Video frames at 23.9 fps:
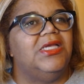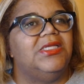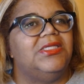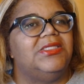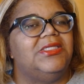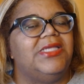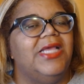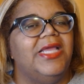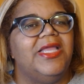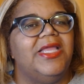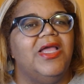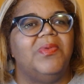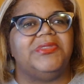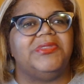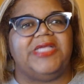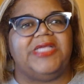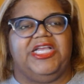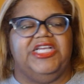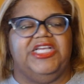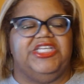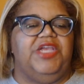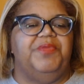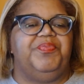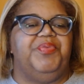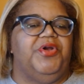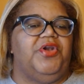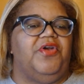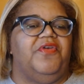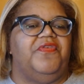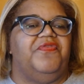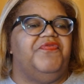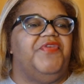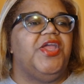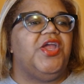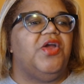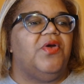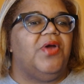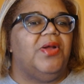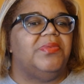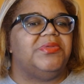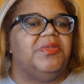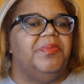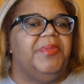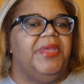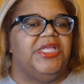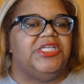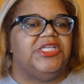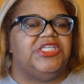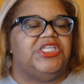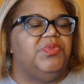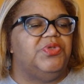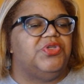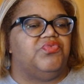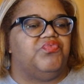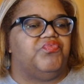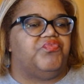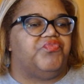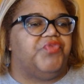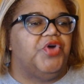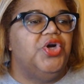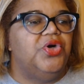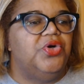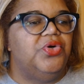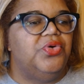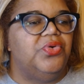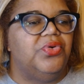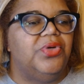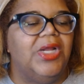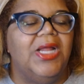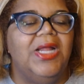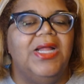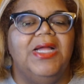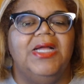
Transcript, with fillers: Danielle was like, she put her finger up to me and she was rude.